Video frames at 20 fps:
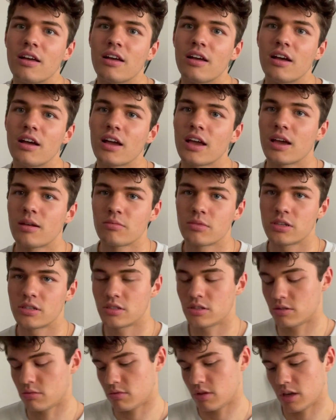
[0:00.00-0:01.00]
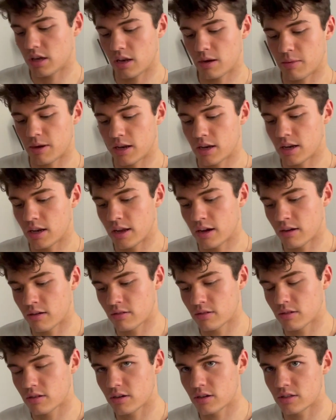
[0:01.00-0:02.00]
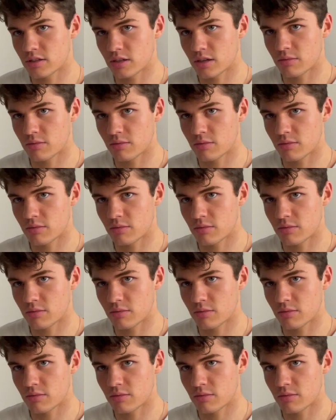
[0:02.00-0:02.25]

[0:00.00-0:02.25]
Okay, I'm gonna stop thinking about it now because